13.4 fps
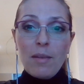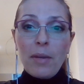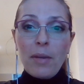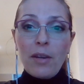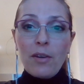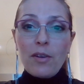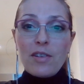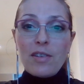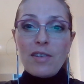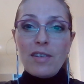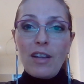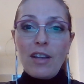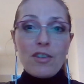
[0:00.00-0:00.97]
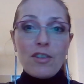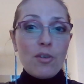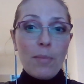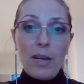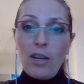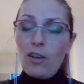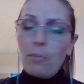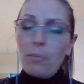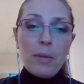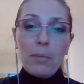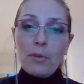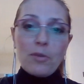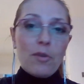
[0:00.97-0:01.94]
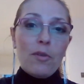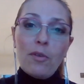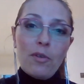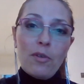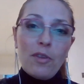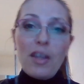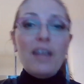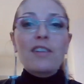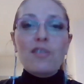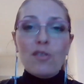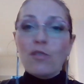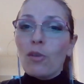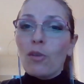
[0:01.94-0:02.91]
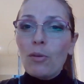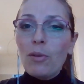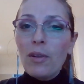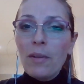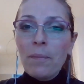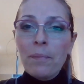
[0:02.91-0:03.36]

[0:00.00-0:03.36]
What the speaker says: because there are so many other people's or things to do.